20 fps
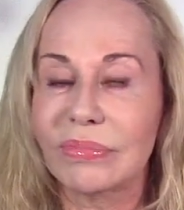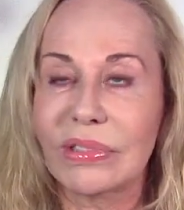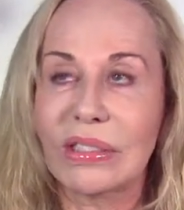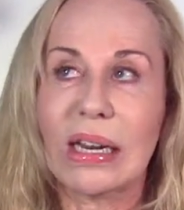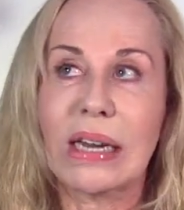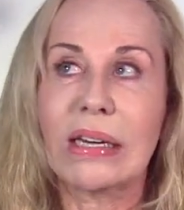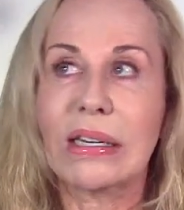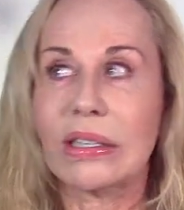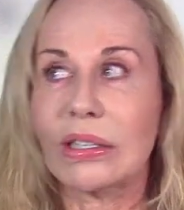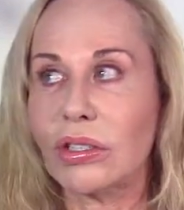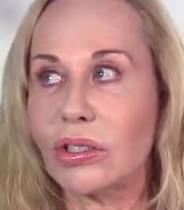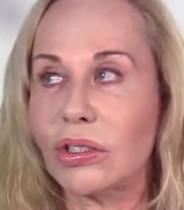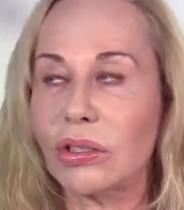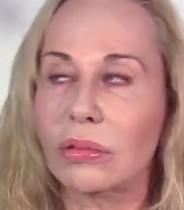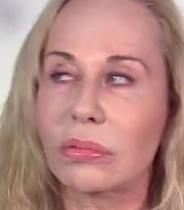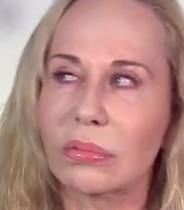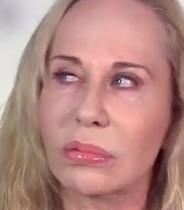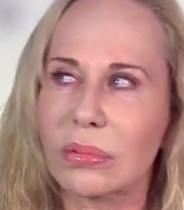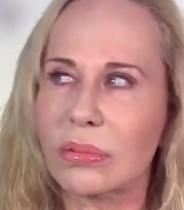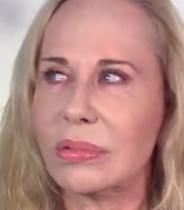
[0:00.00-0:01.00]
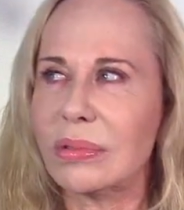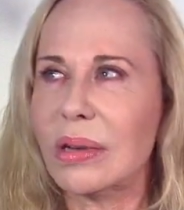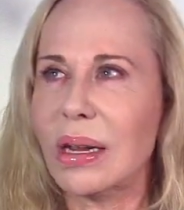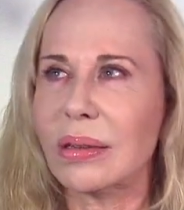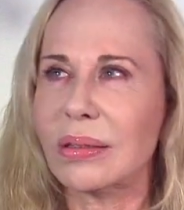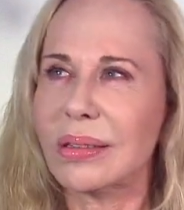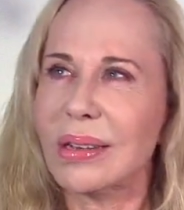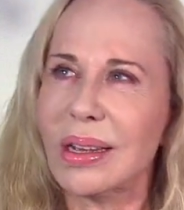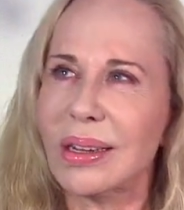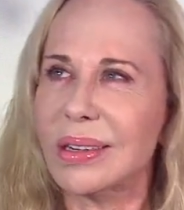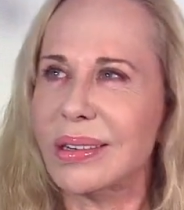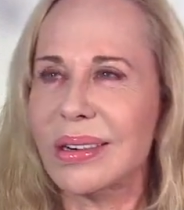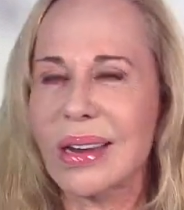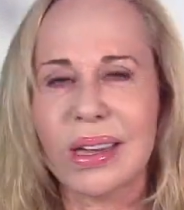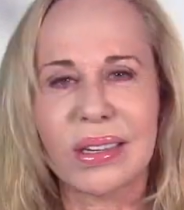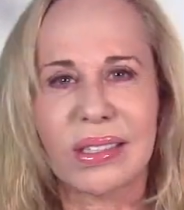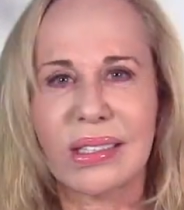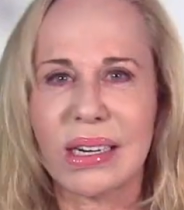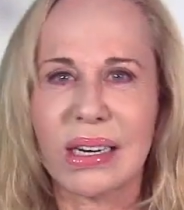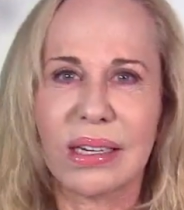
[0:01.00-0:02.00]
date-ish, not kind of
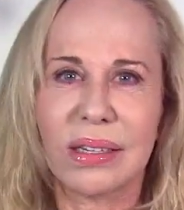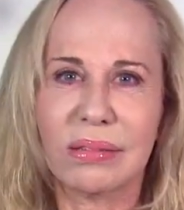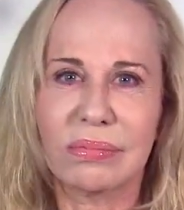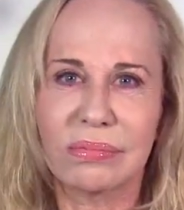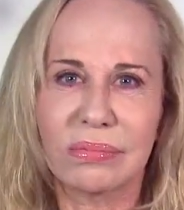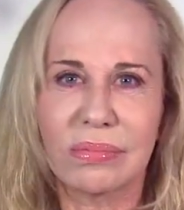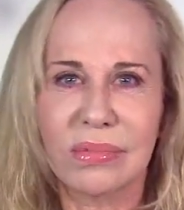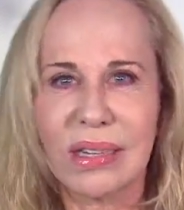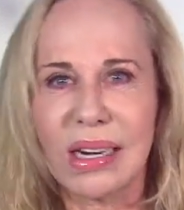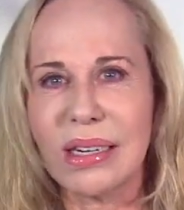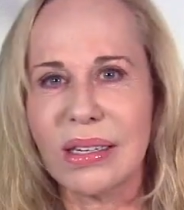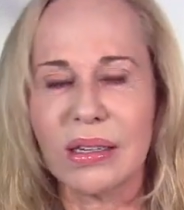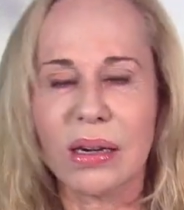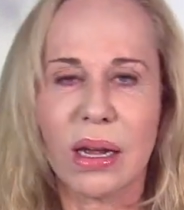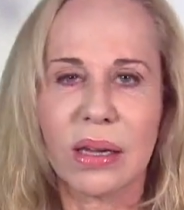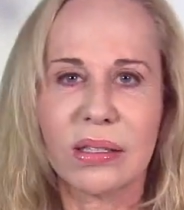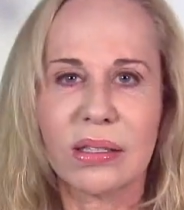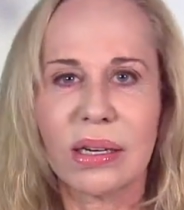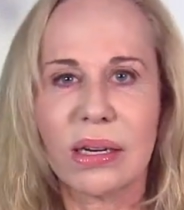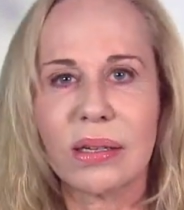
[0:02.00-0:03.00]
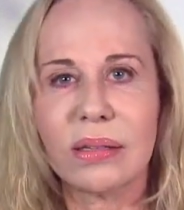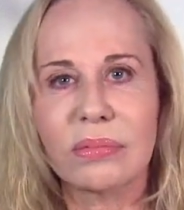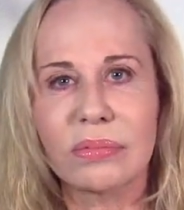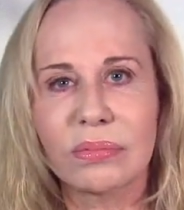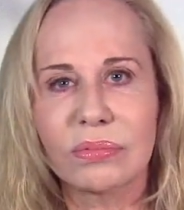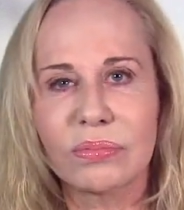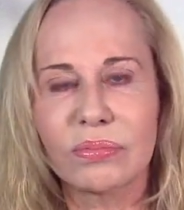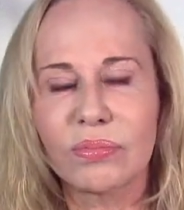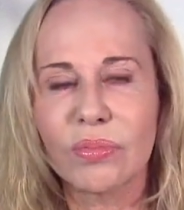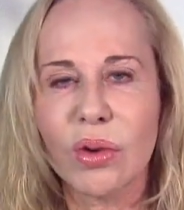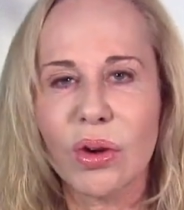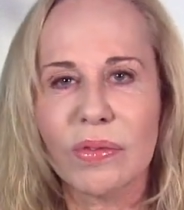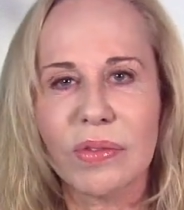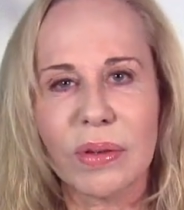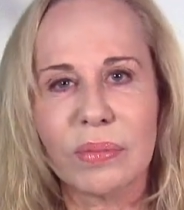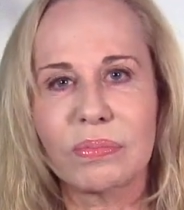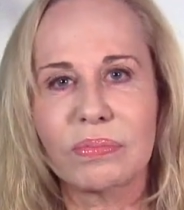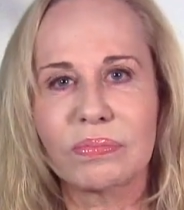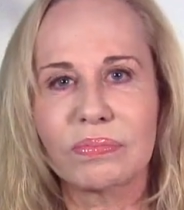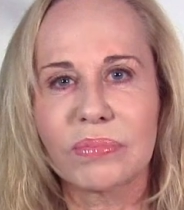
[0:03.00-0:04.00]
not date, date not date, more of
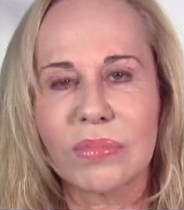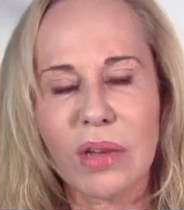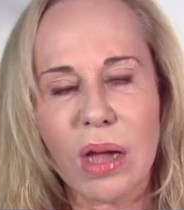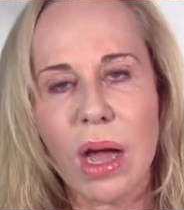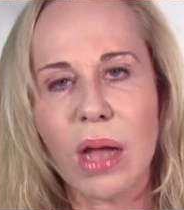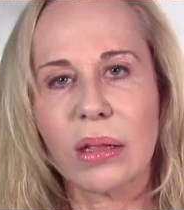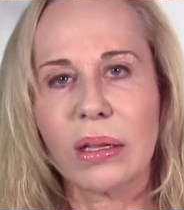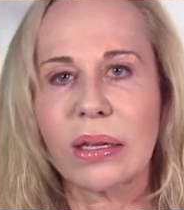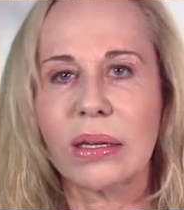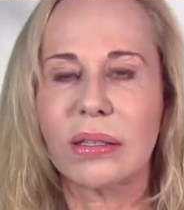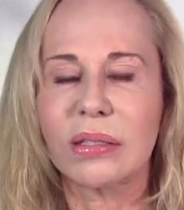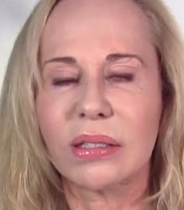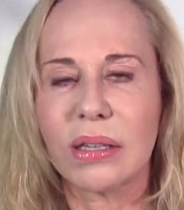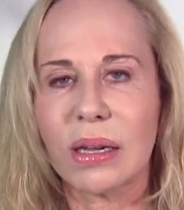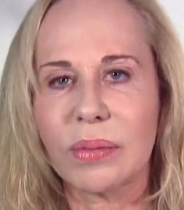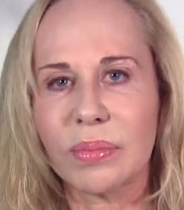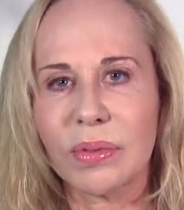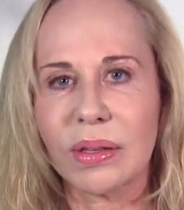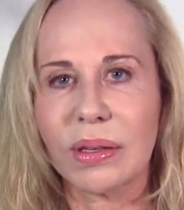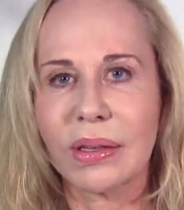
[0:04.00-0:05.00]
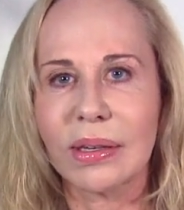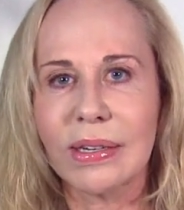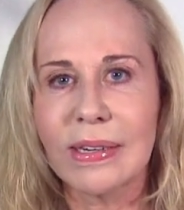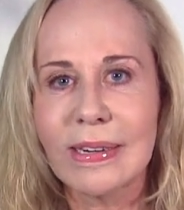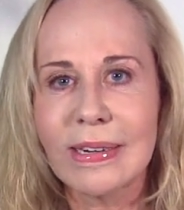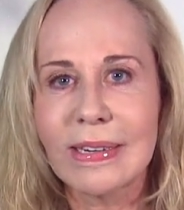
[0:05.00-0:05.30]
a colleague type thing.